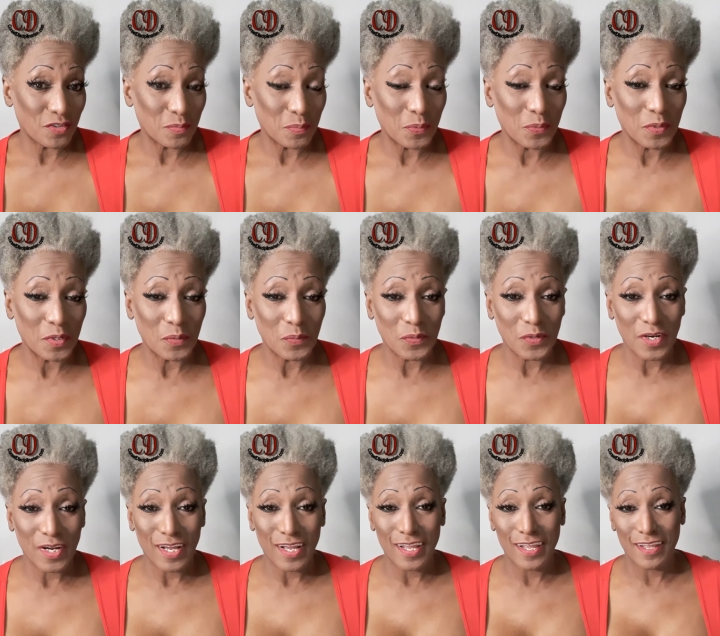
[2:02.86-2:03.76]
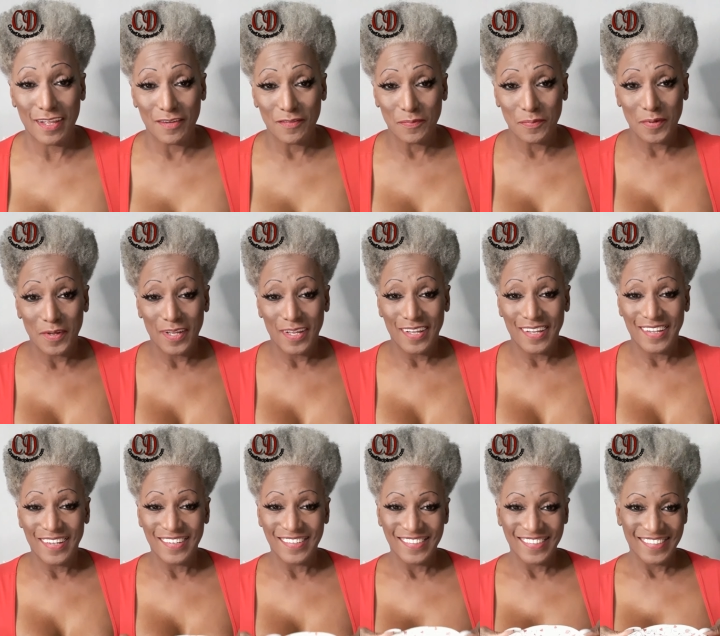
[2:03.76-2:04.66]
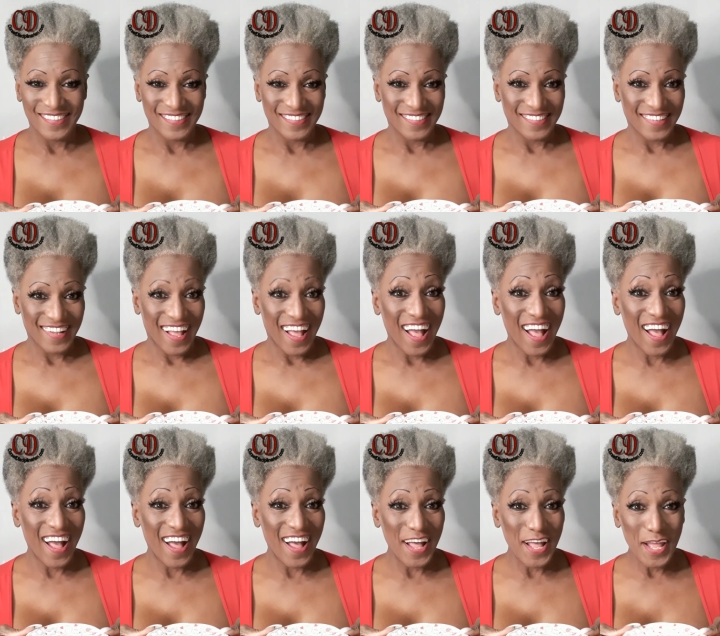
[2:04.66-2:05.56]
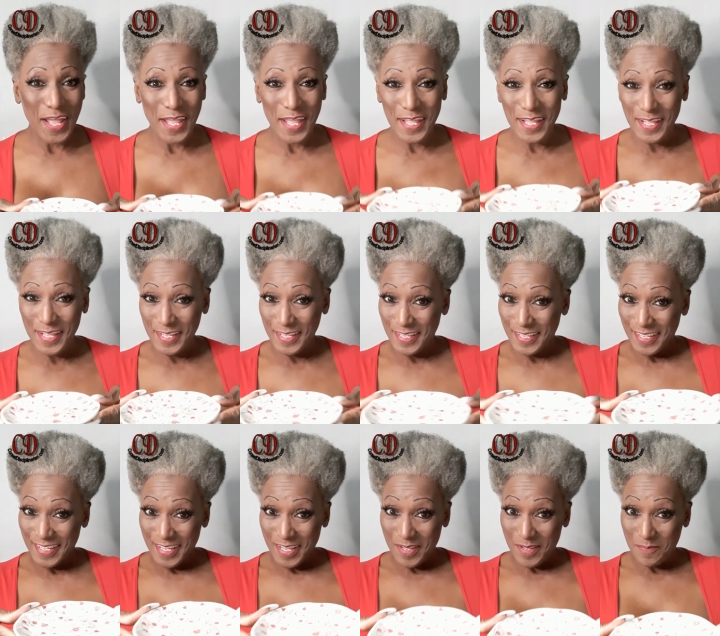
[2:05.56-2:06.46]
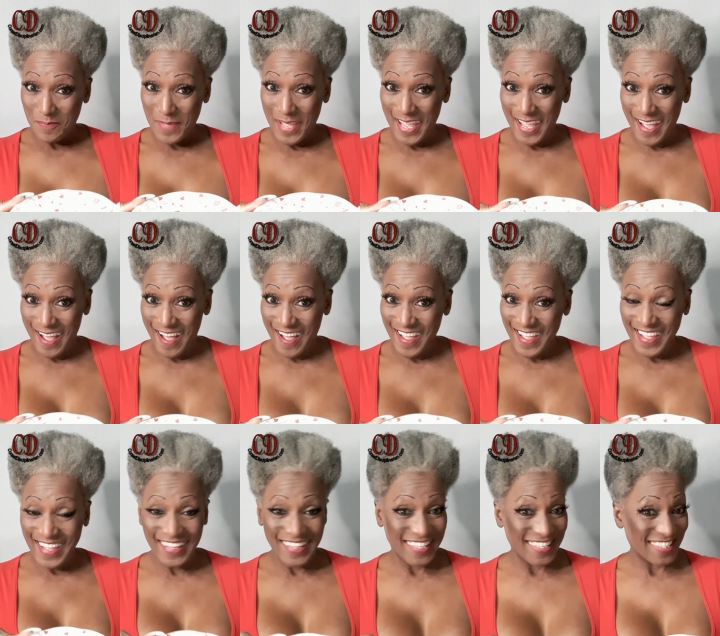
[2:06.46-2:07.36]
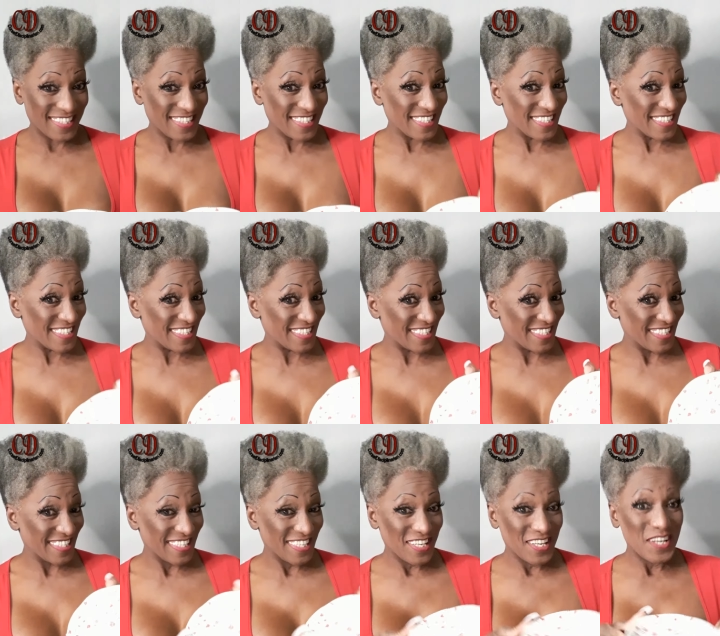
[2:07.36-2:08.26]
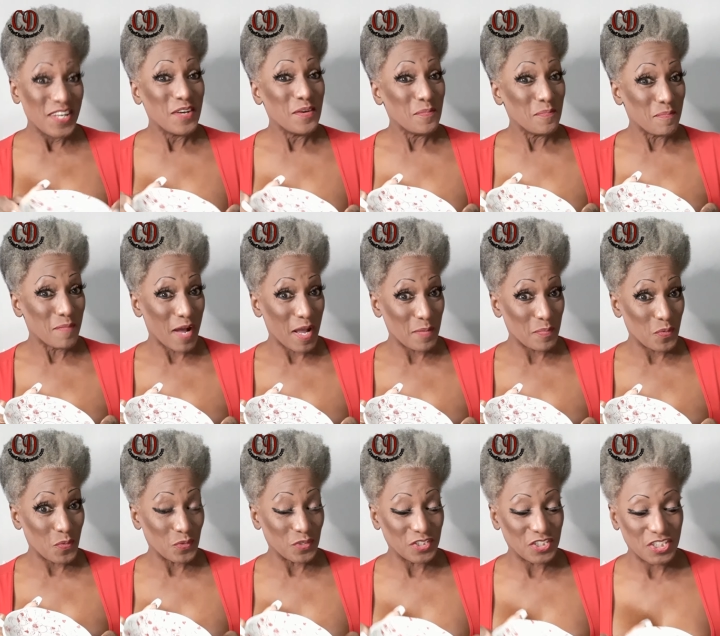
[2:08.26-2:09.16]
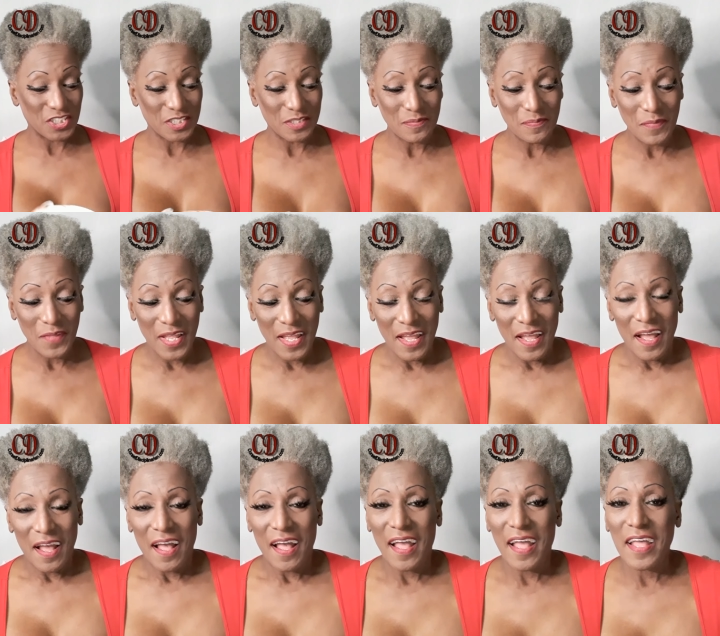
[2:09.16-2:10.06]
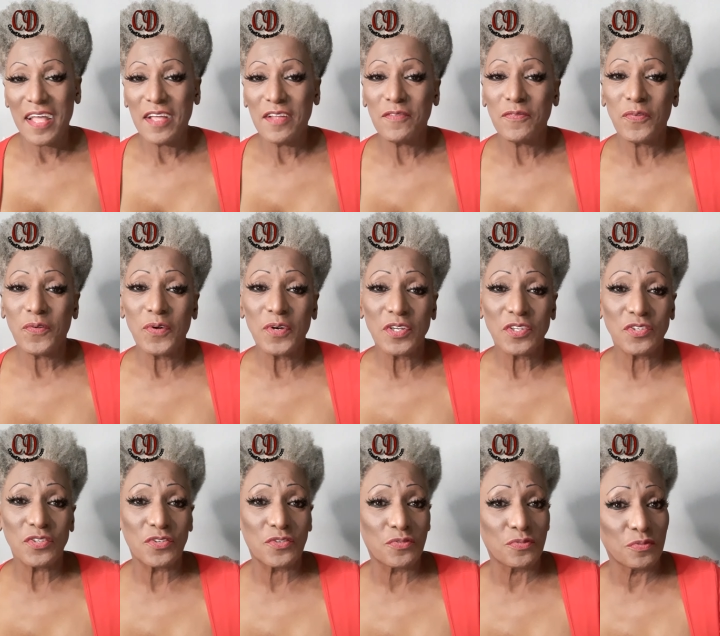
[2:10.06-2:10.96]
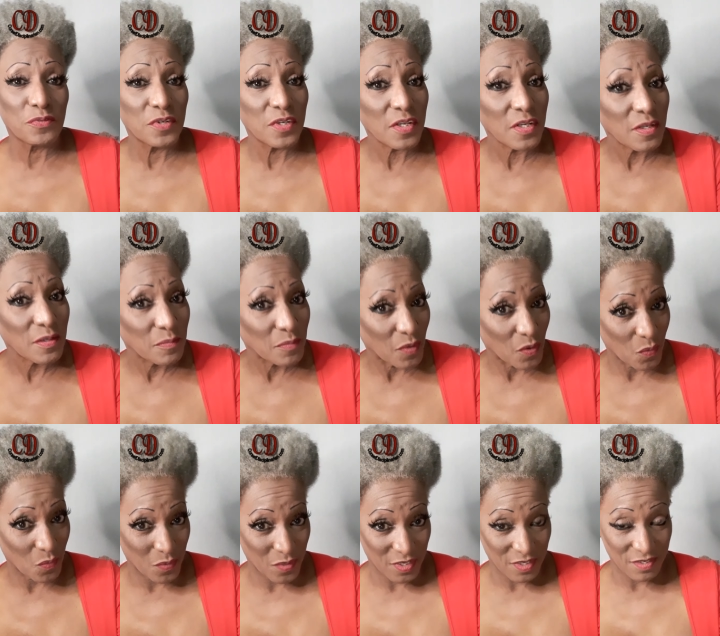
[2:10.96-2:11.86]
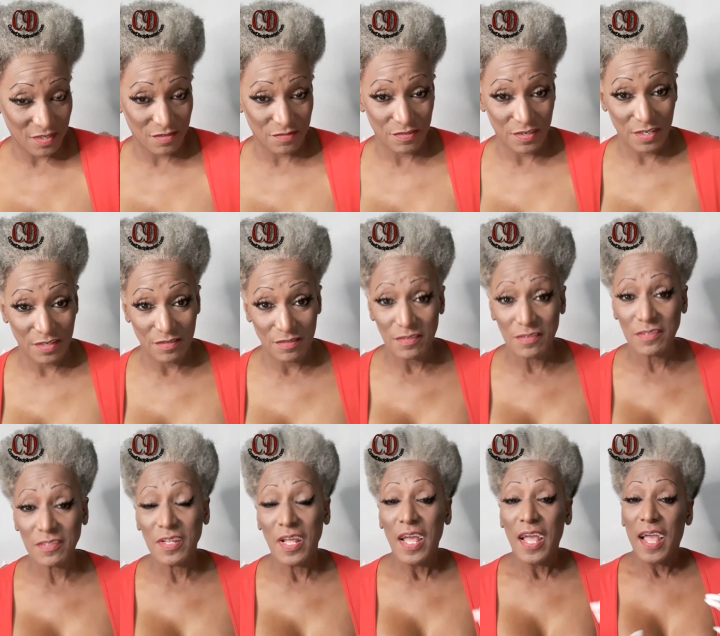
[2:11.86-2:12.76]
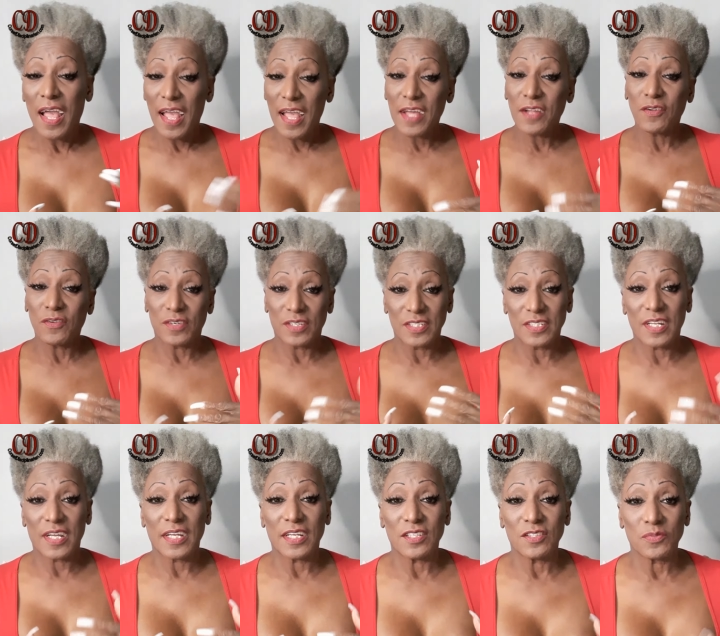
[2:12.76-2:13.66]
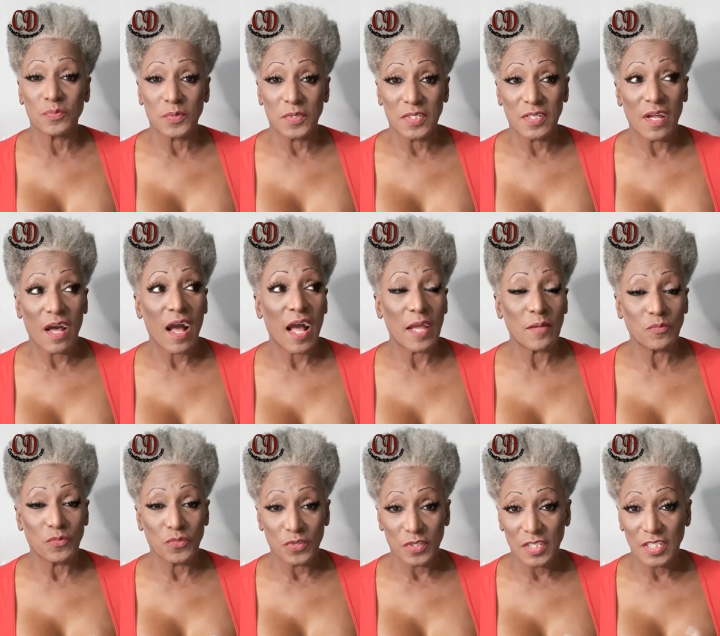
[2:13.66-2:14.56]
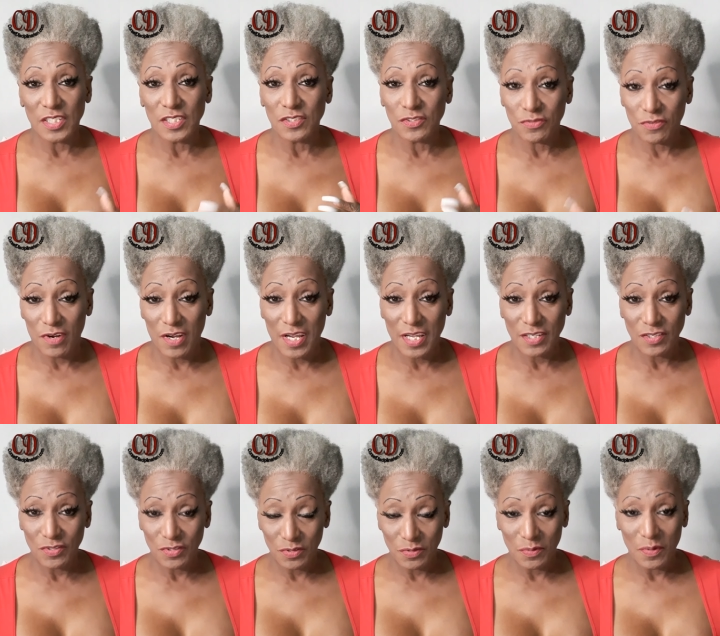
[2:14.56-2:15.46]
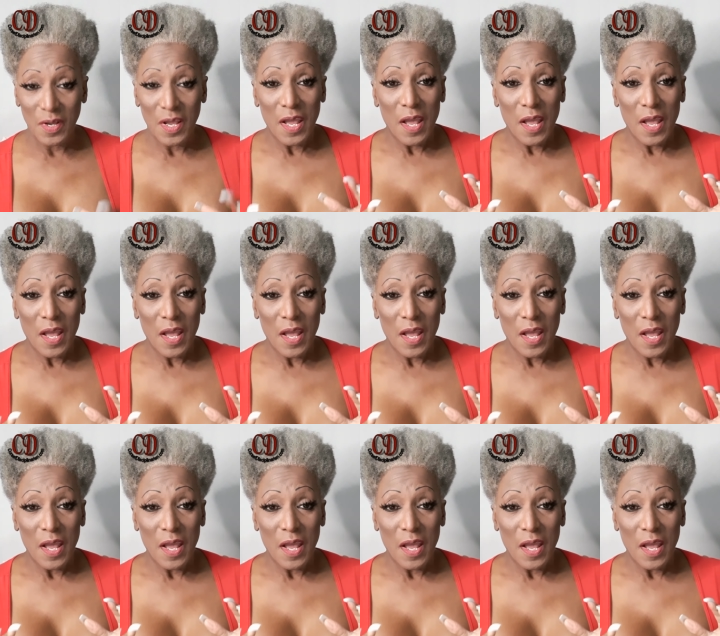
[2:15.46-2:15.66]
the point where I have, hi, may I? This is my portion. And for extreme waist trainers, and on days when I'm really trying to